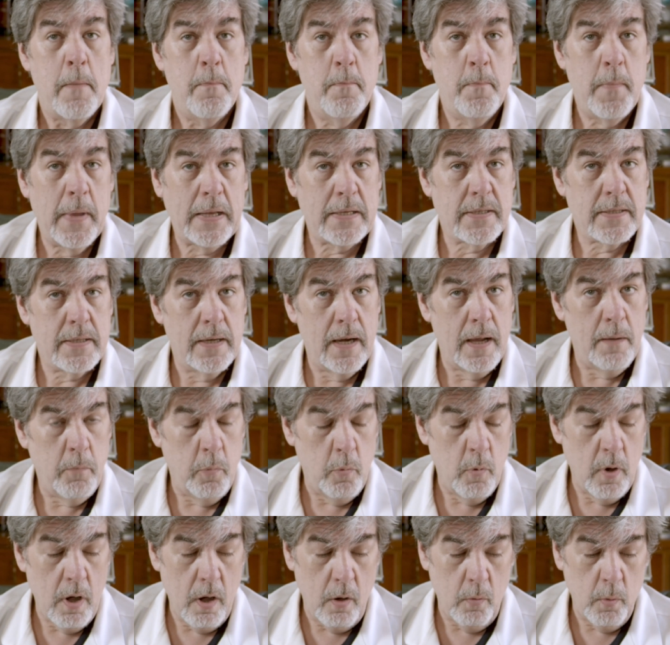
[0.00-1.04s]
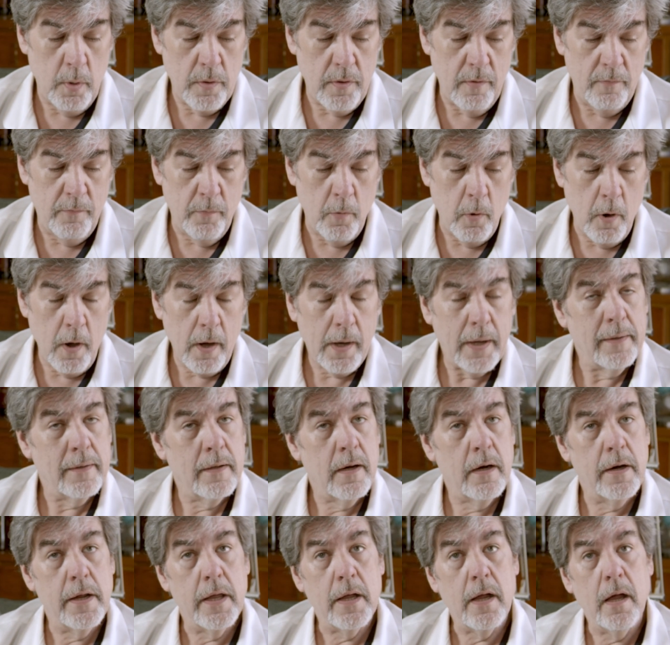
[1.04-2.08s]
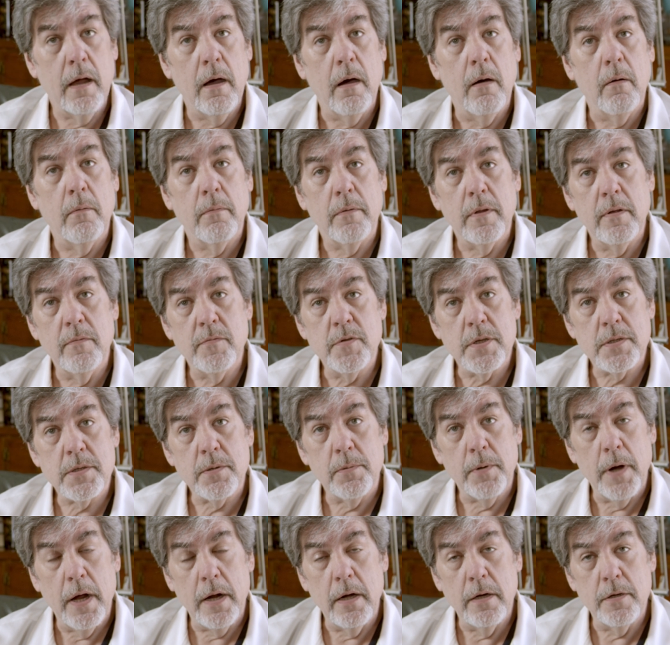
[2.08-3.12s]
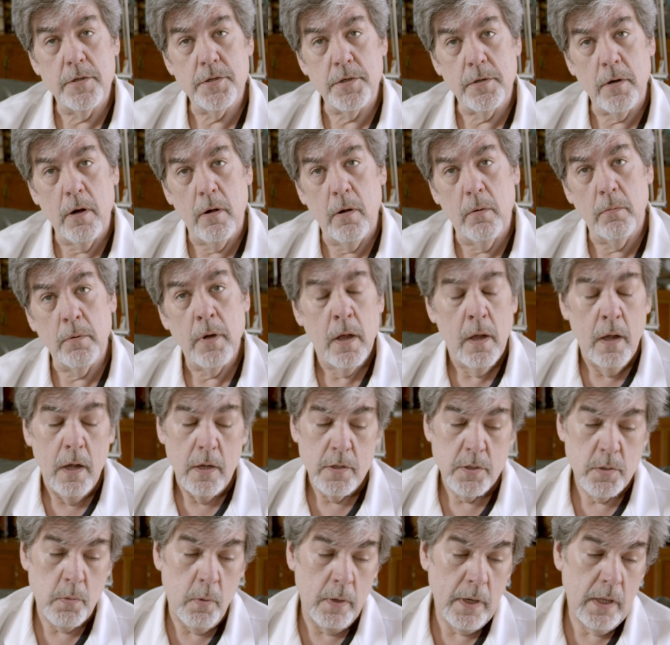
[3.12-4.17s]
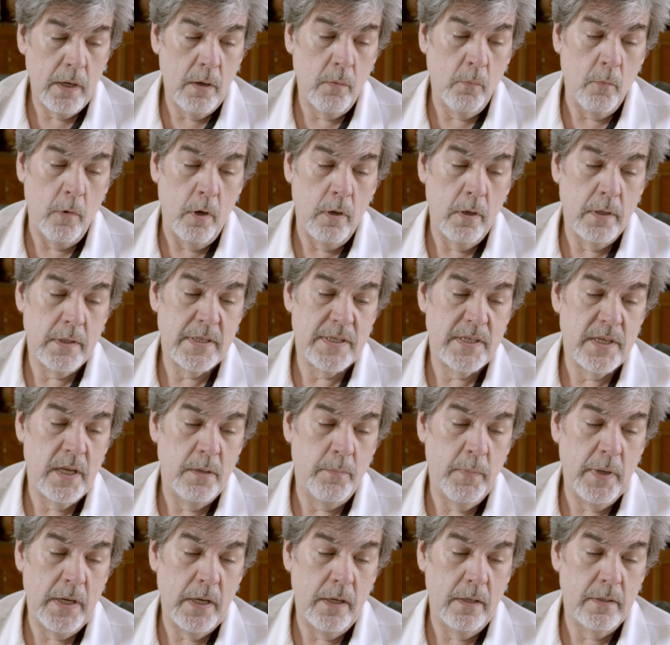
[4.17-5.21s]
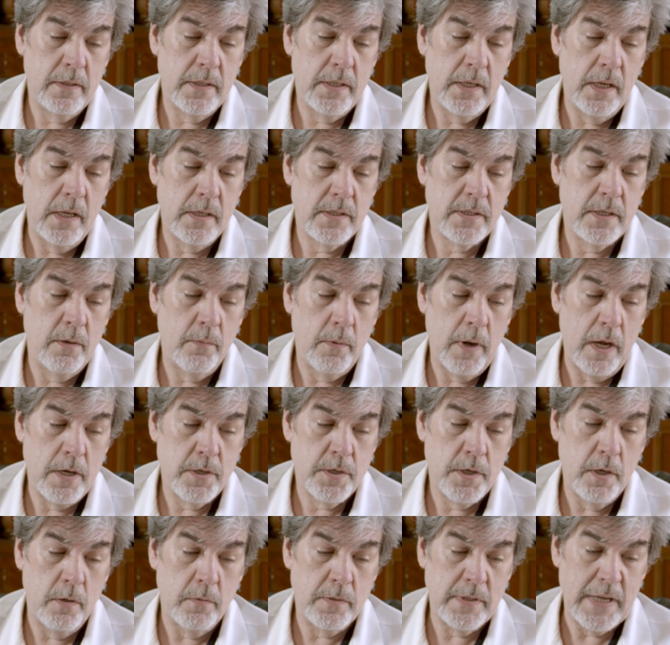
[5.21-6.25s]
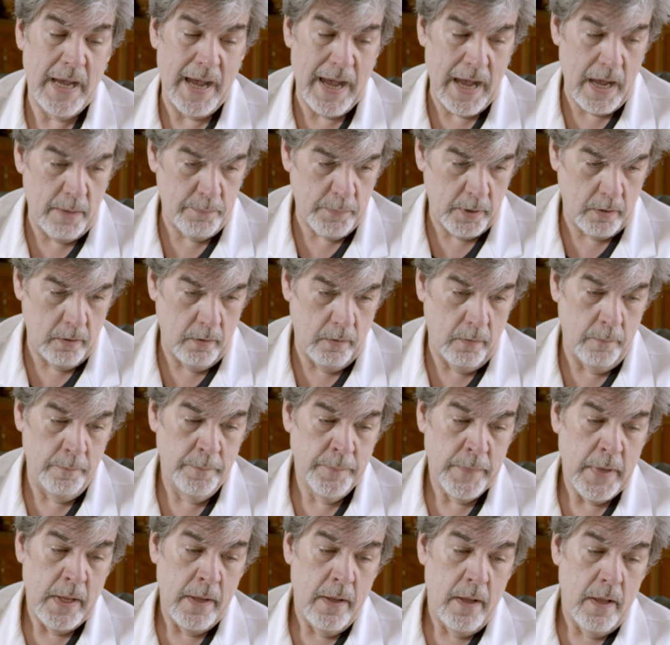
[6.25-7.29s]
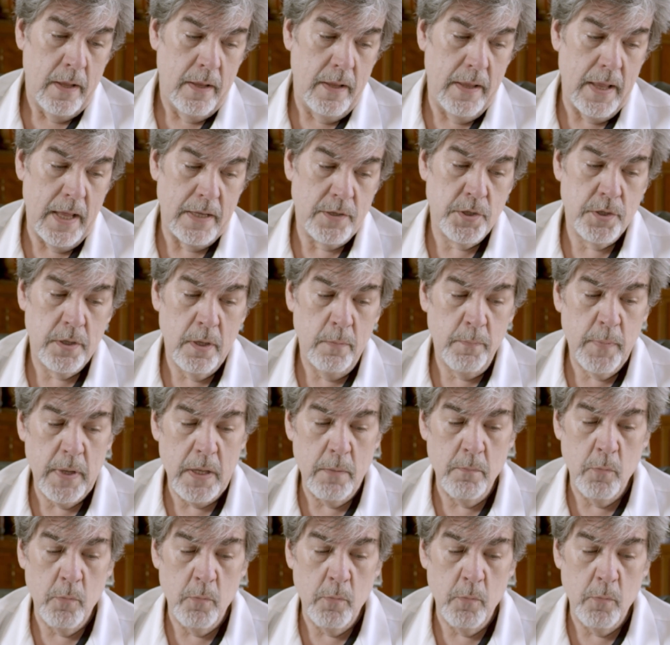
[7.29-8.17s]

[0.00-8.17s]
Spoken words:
mix it up well with a fork, and there you go. You've just created your own 20-to-1 CBD to THC ratio topical that should be